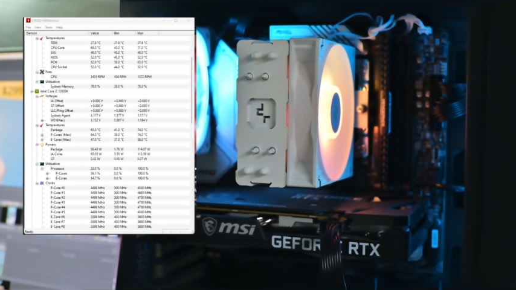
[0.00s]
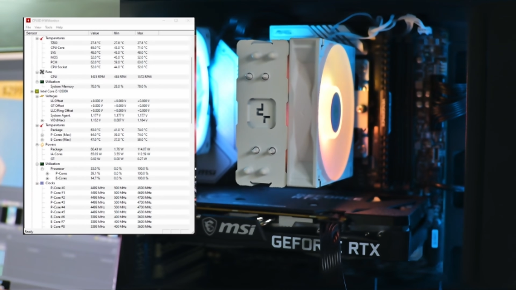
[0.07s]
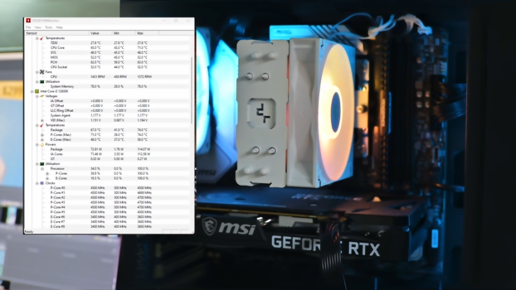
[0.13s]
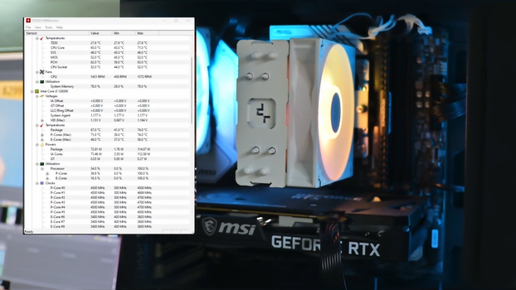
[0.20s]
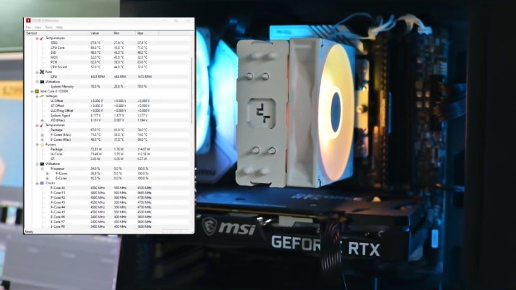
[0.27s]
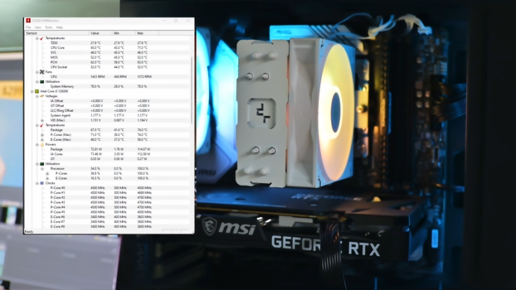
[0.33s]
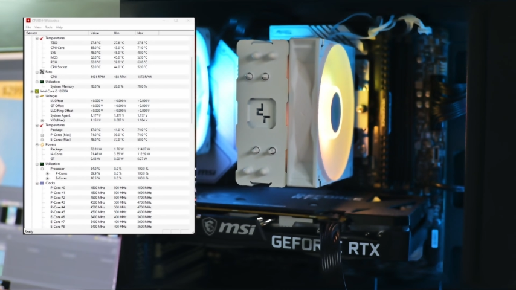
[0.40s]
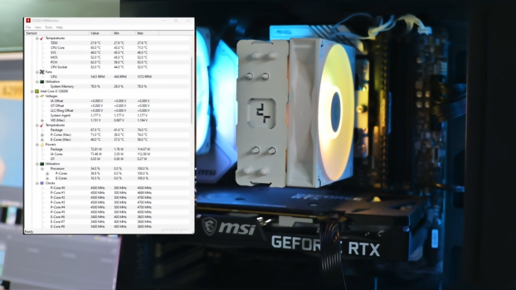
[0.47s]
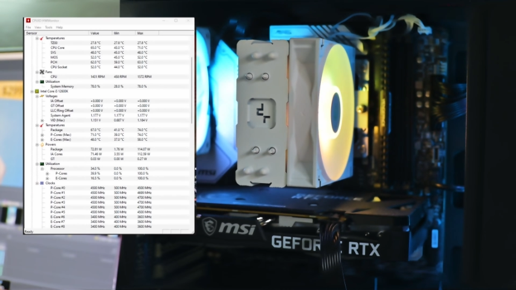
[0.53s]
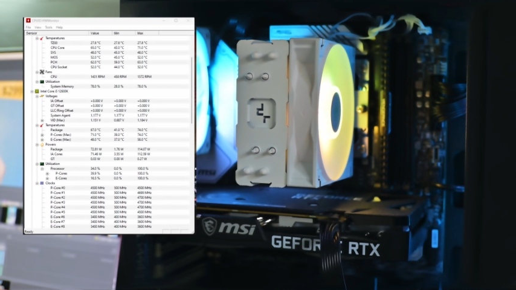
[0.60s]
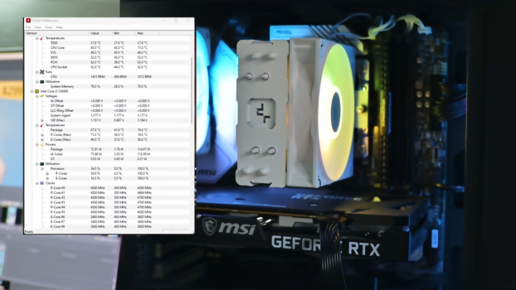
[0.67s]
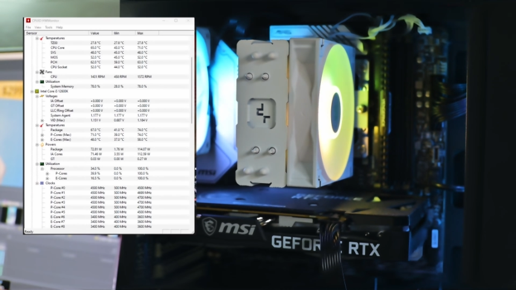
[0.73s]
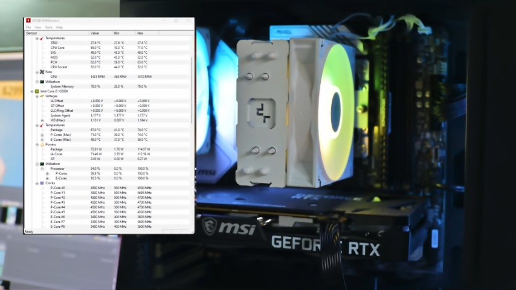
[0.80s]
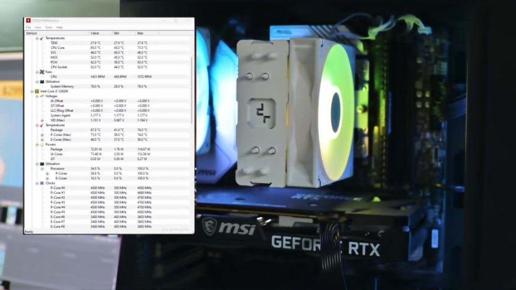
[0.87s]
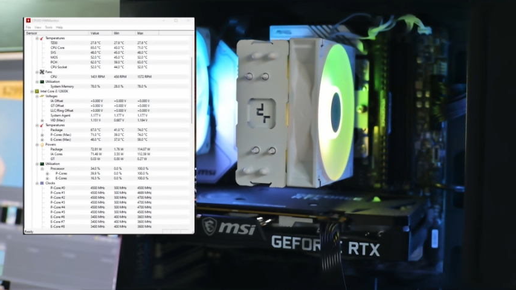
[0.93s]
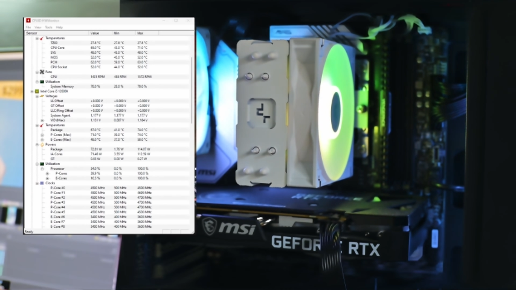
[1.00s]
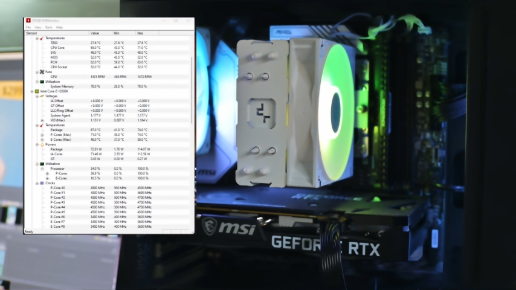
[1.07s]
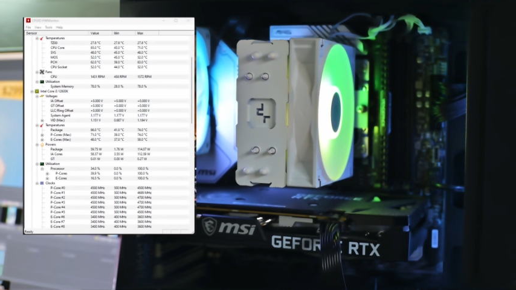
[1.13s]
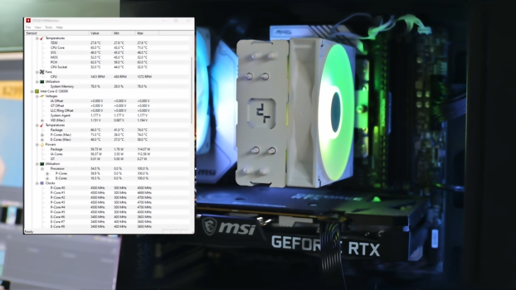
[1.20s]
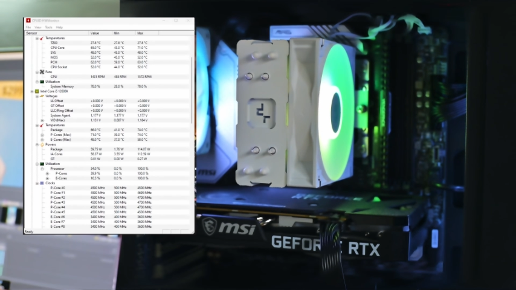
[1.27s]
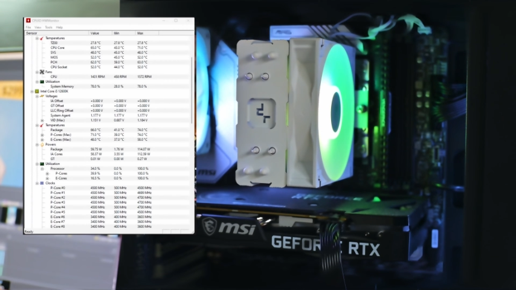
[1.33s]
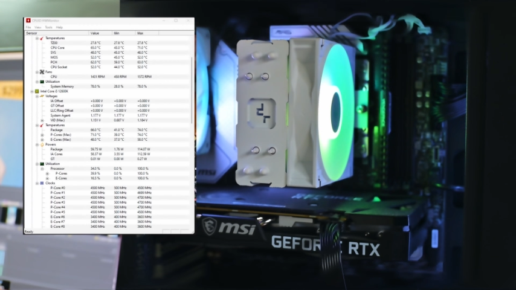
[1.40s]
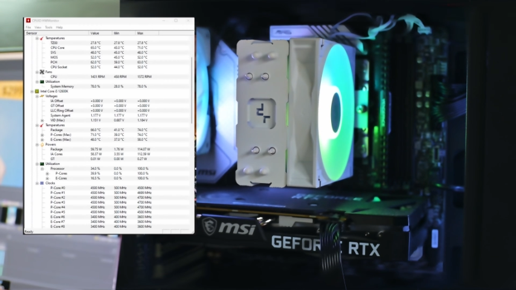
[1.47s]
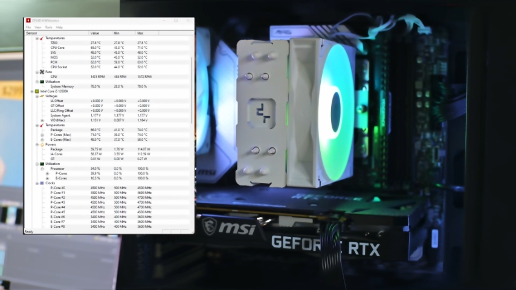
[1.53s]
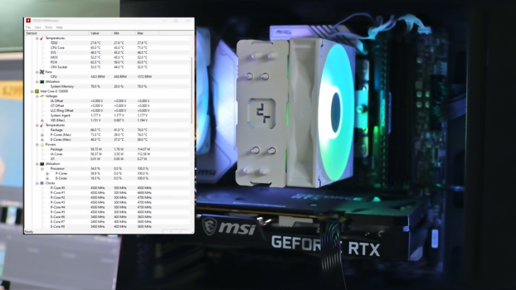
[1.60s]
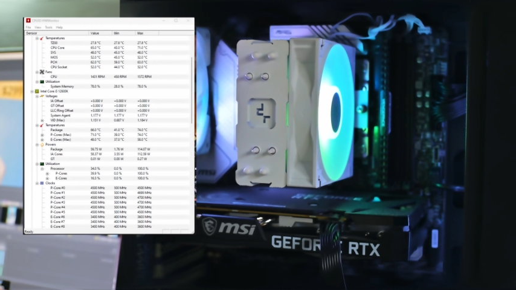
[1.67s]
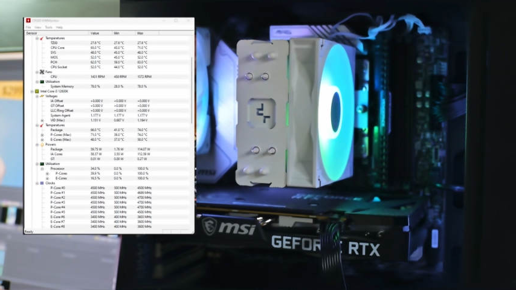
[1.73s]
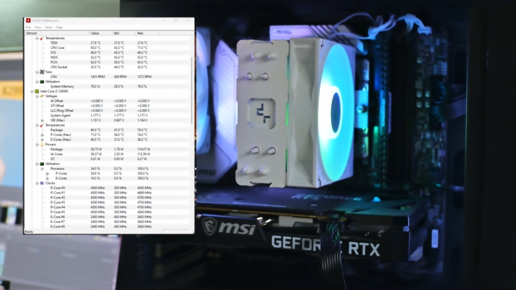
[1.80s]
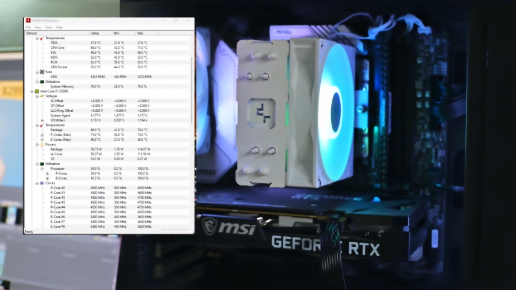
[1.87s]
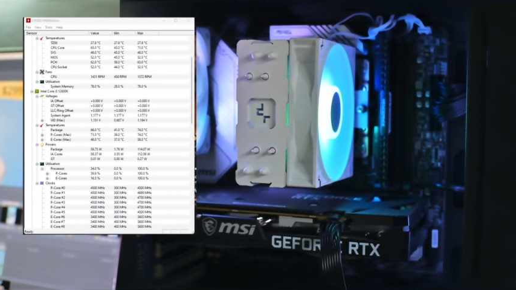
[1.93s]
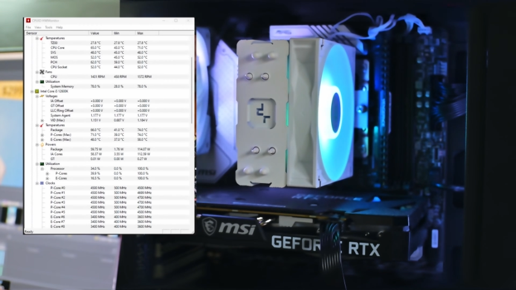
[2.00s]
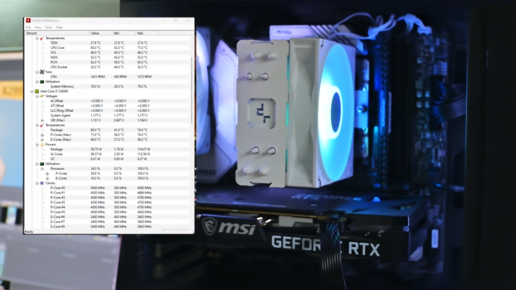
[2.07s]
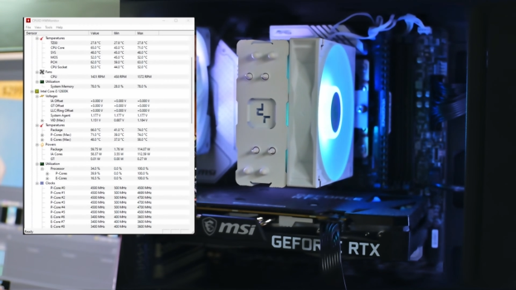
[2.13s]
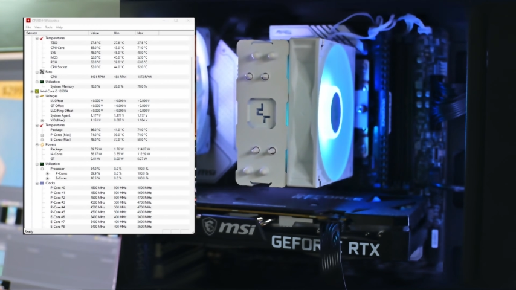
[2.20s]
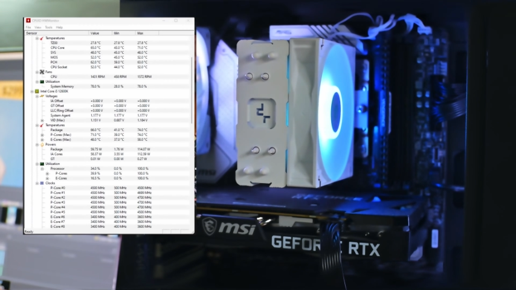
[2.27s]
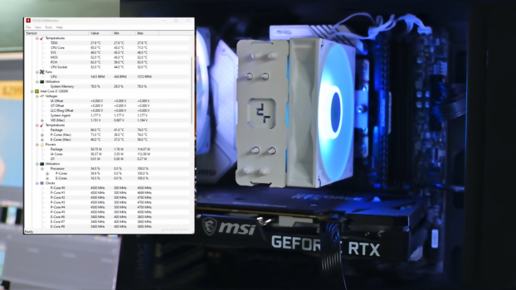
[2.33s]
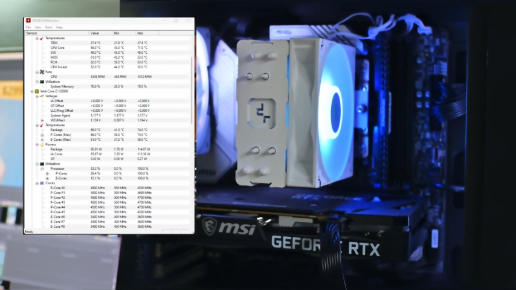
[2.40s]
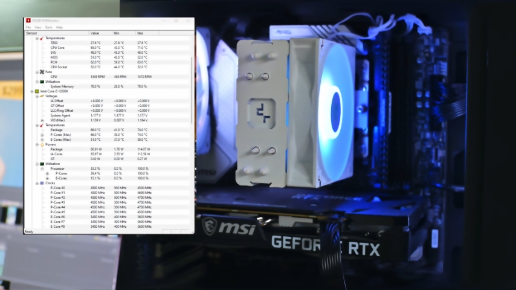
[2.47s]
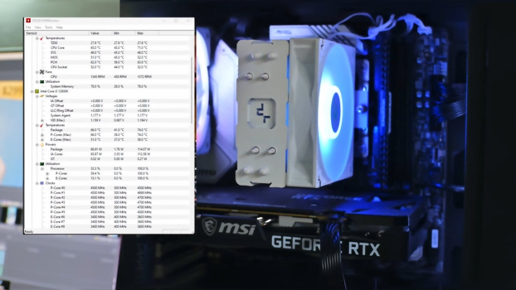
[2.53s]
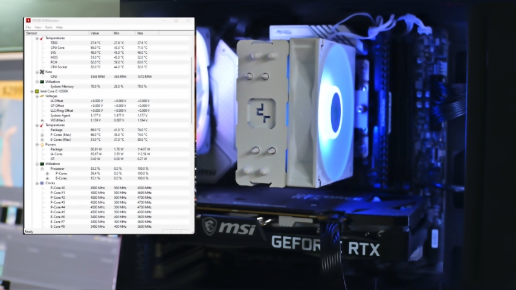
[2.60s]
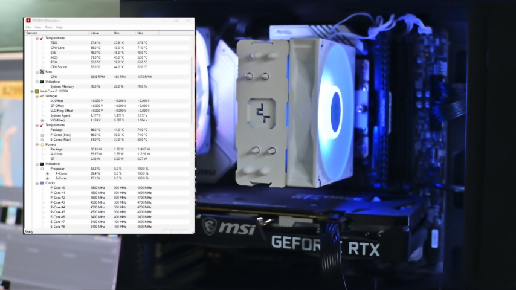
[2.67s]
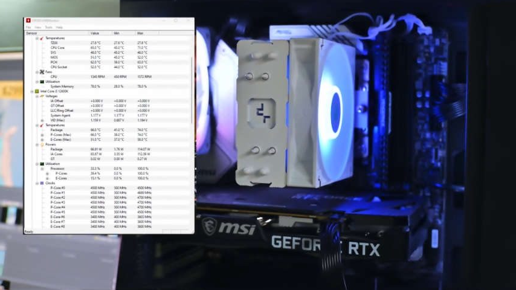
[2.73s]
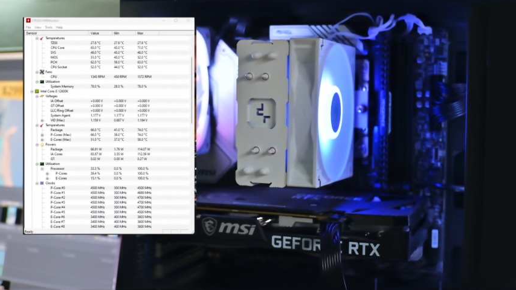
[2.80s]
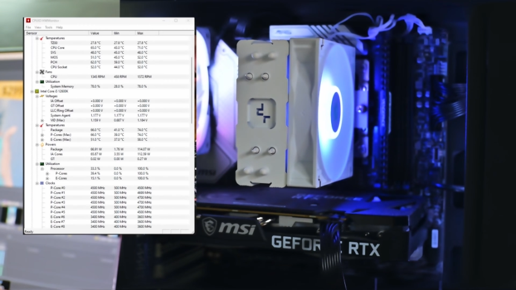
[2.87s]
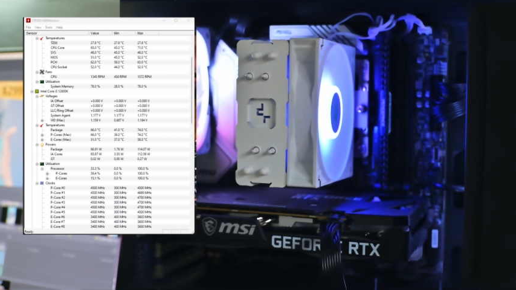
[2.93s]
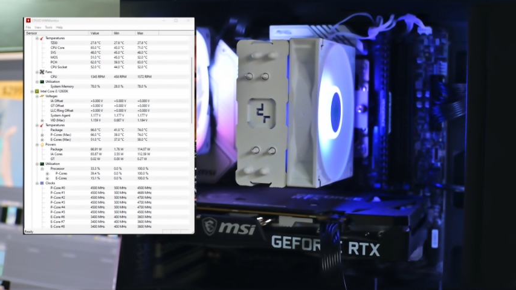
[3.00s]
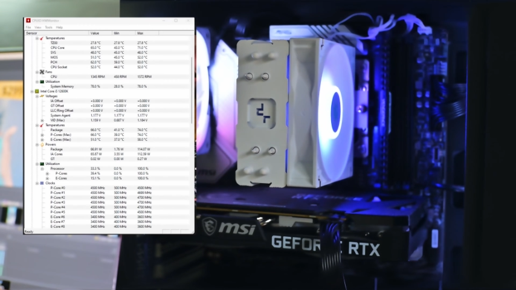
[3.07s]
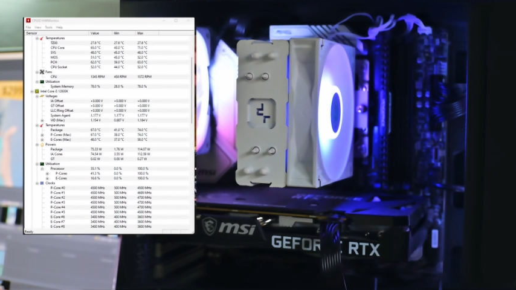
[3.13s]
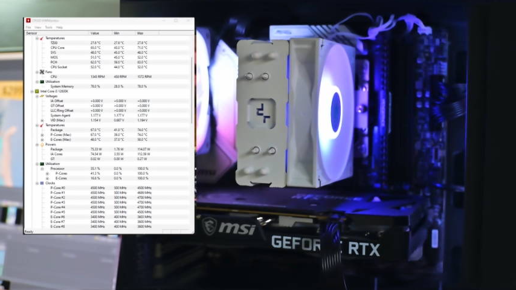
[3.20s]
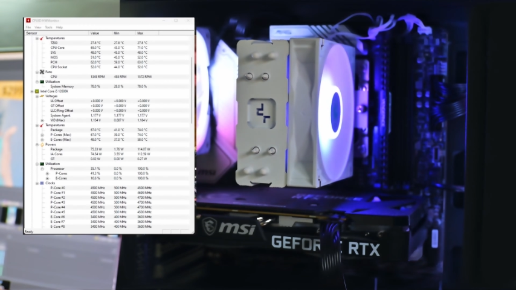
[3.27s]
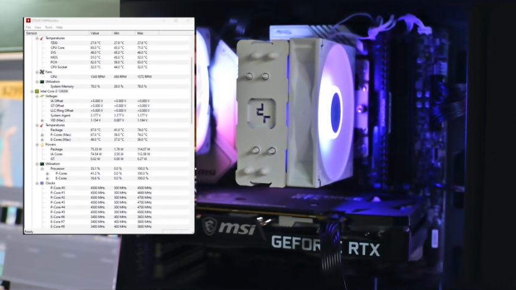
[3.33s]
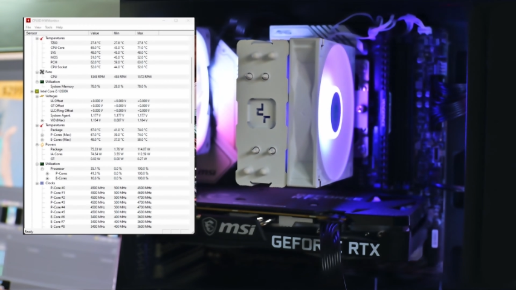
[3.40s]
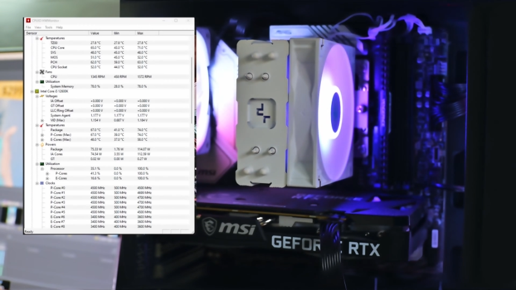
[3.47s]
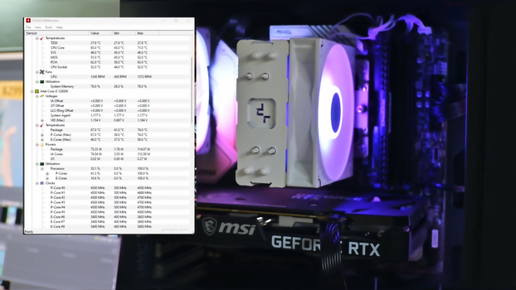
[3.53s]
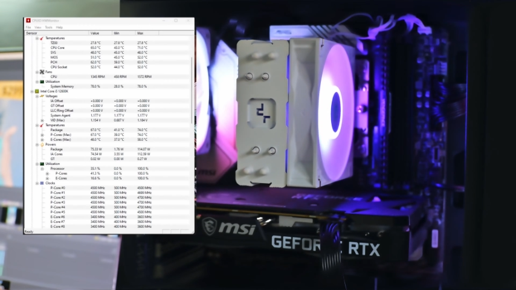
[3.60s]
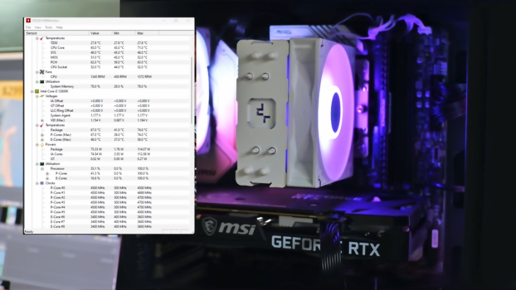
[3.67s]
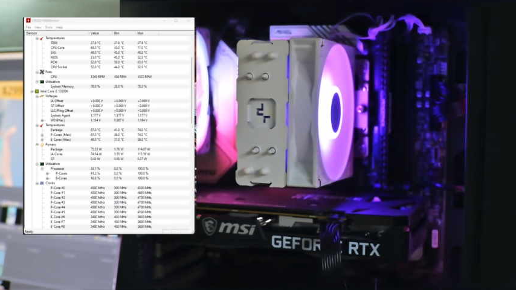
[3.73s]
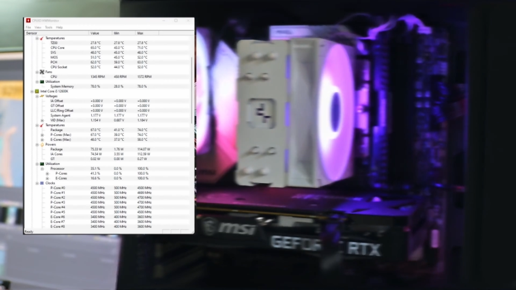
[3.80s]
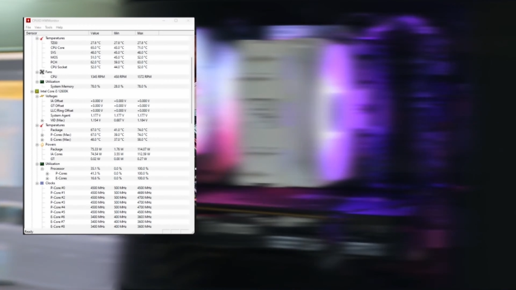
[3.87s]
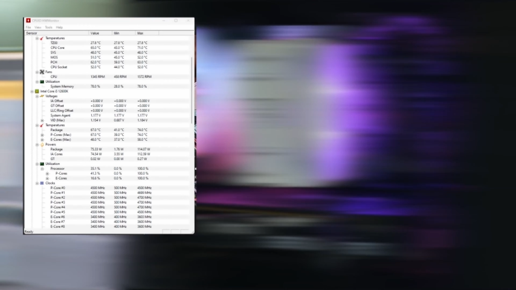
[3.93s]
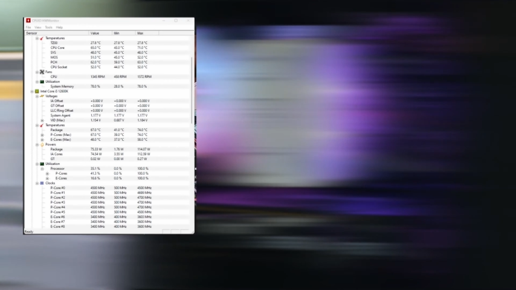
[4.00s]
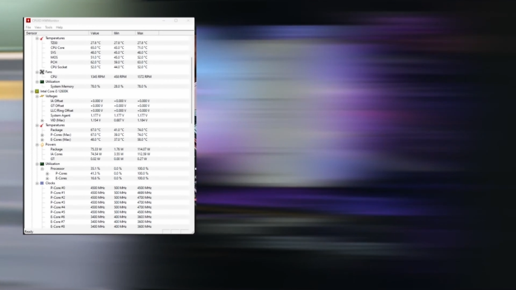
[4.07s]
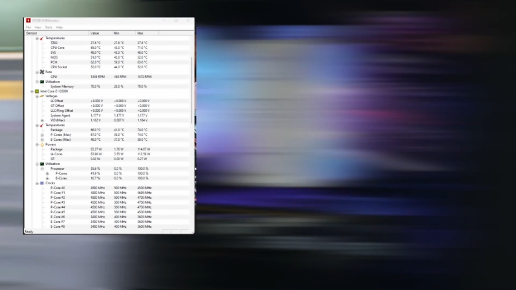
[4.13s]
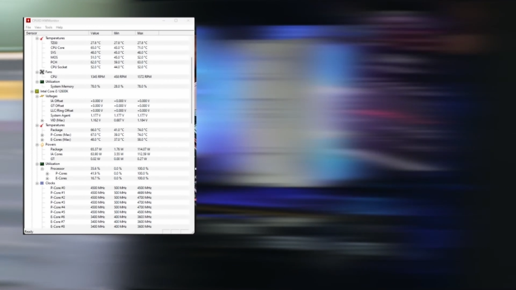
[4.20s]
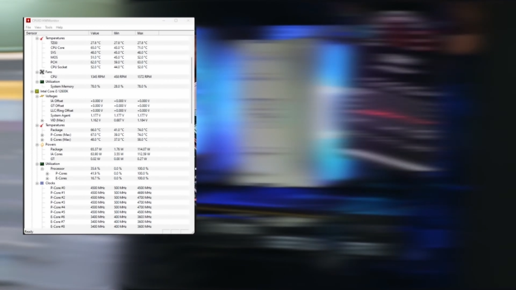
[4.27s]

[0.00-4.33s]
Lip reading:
[unreadable: no face in view]